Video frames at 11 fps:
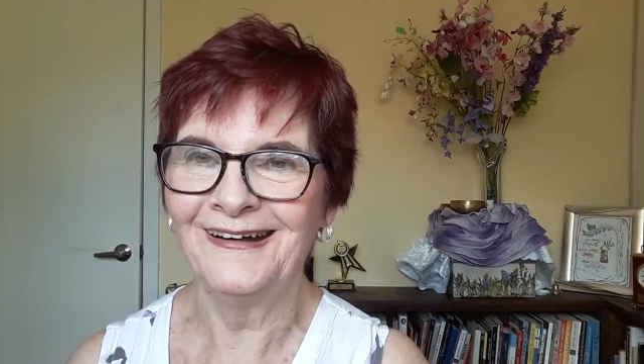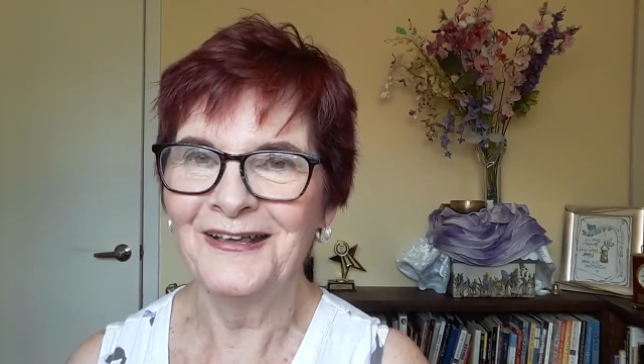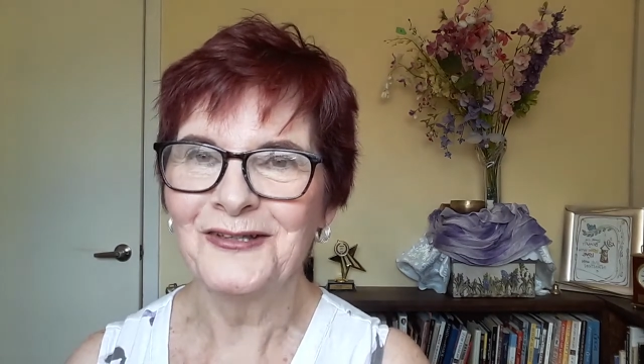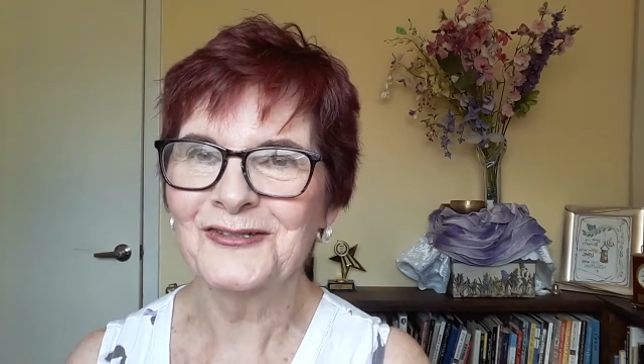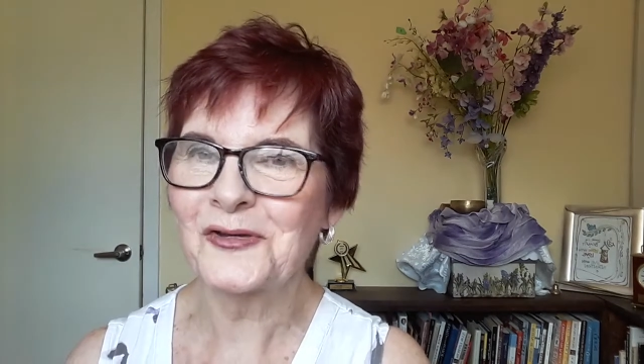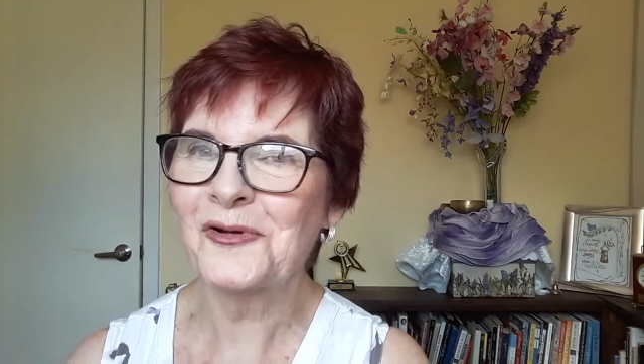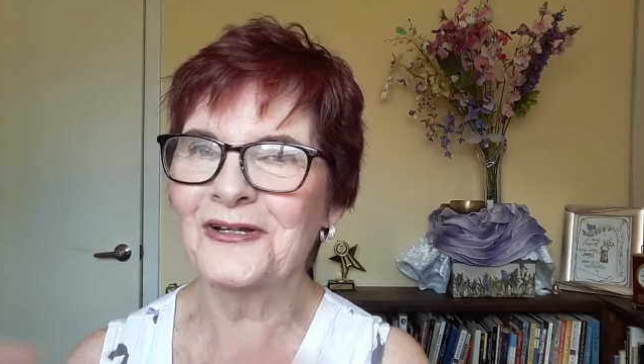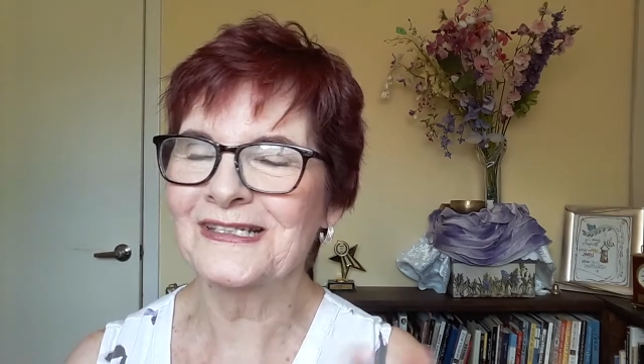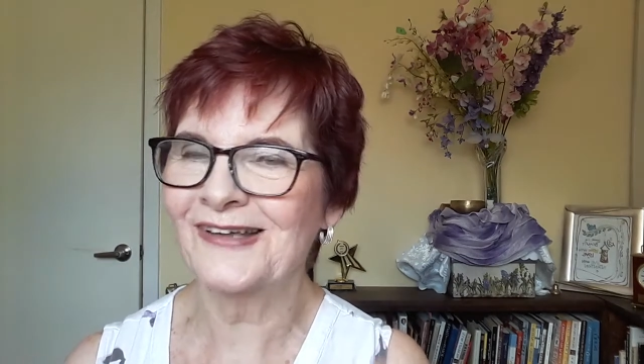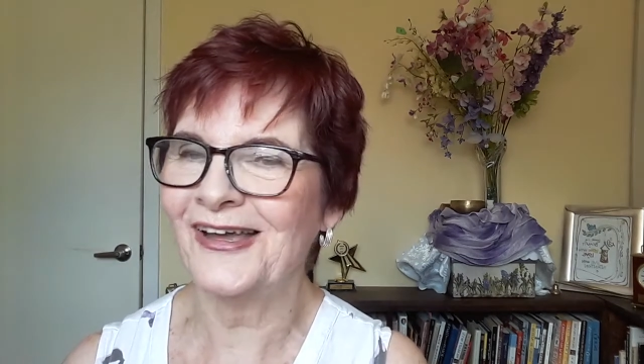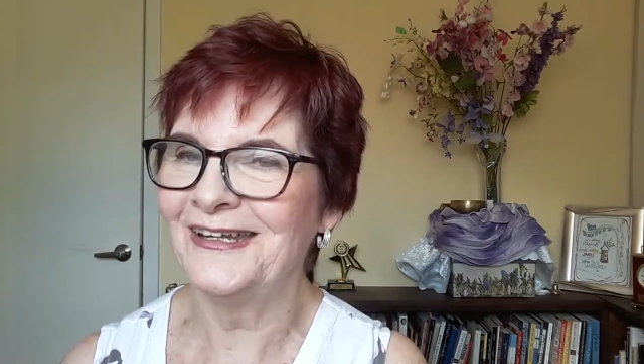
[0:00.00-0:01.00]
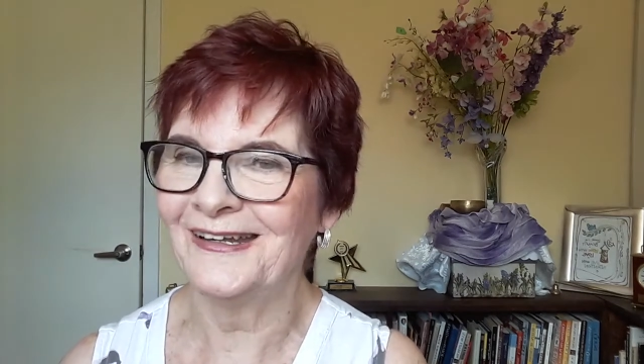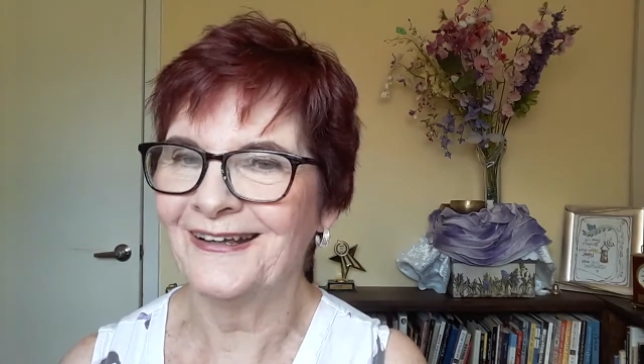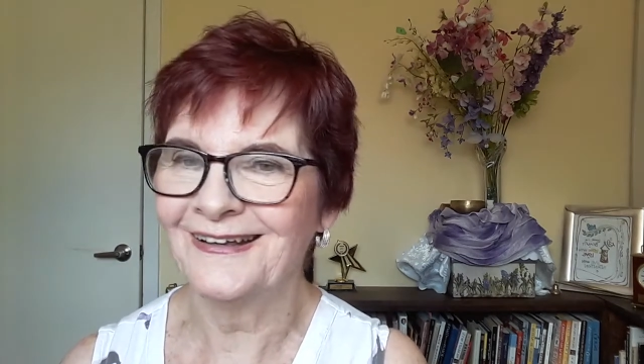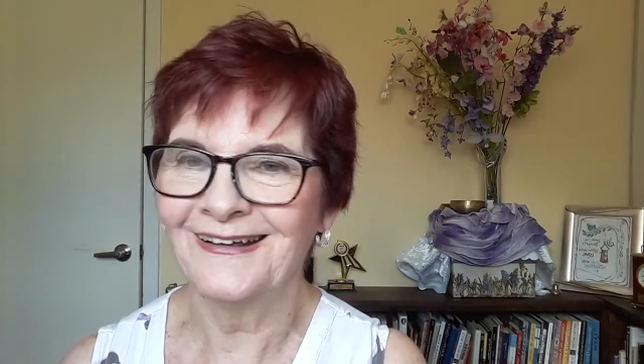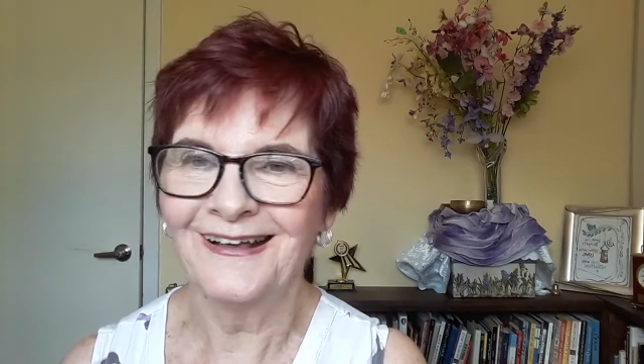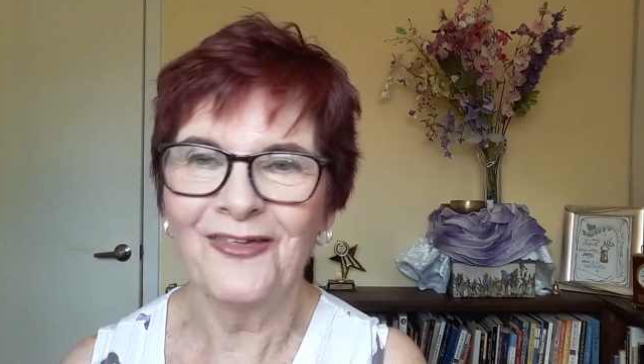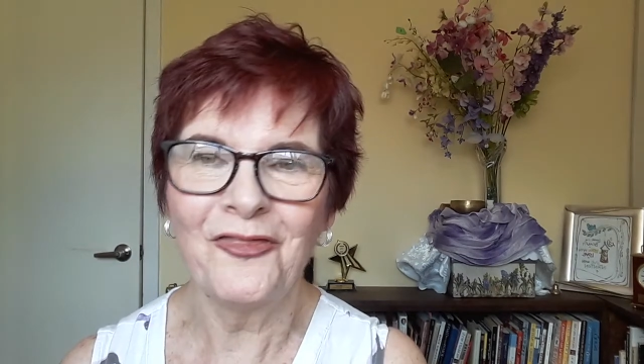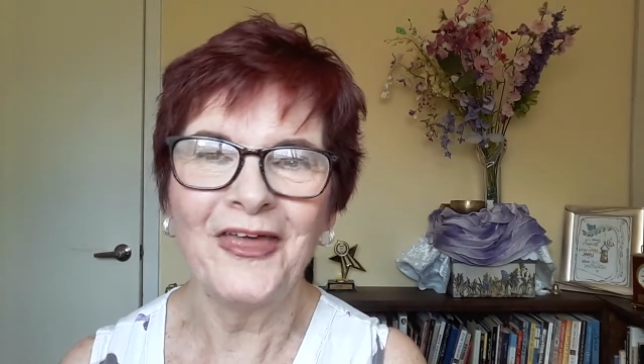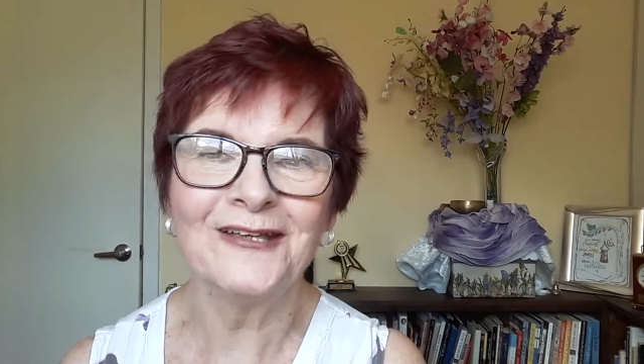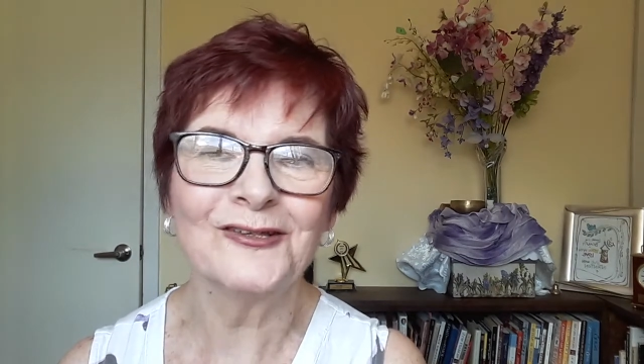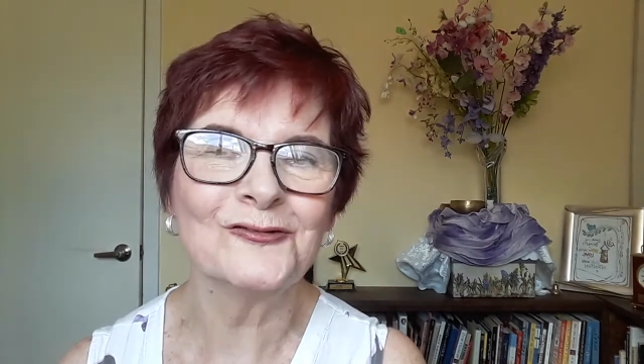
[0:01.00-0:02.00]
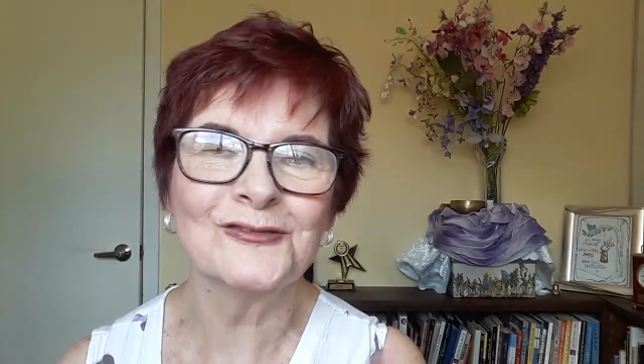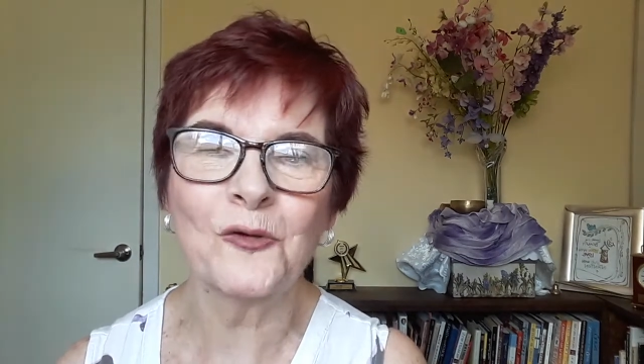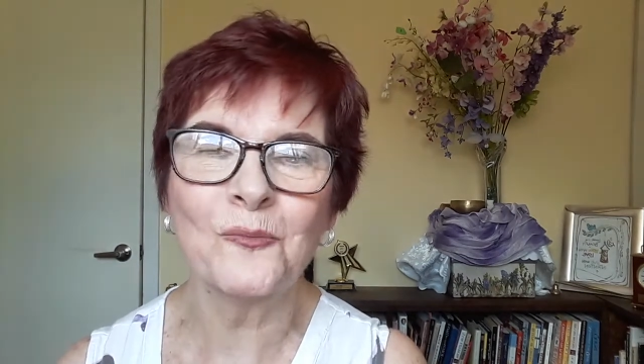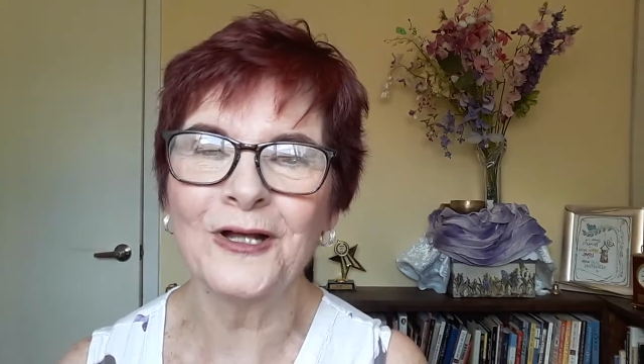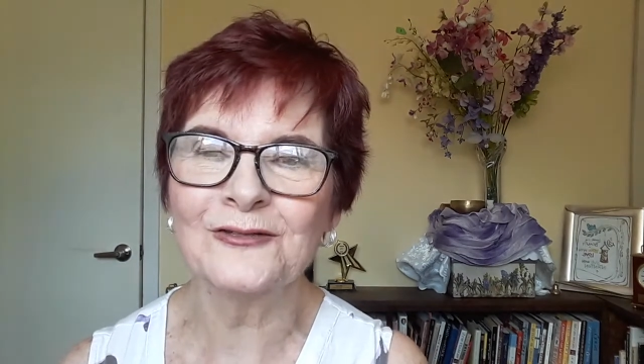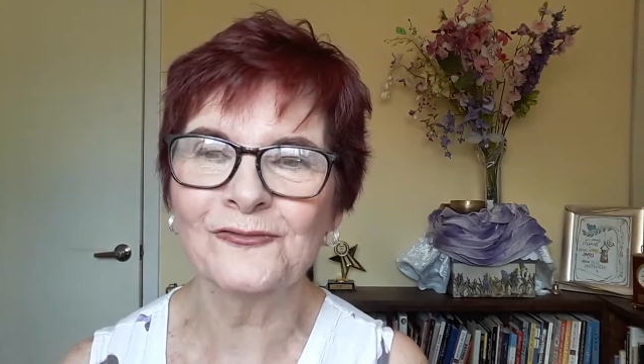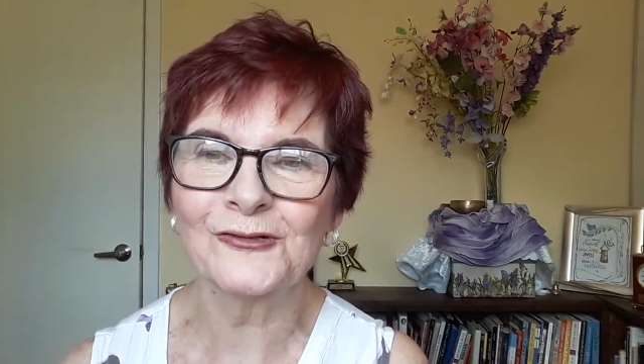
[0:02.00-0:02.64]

So exciting. Thank you so much for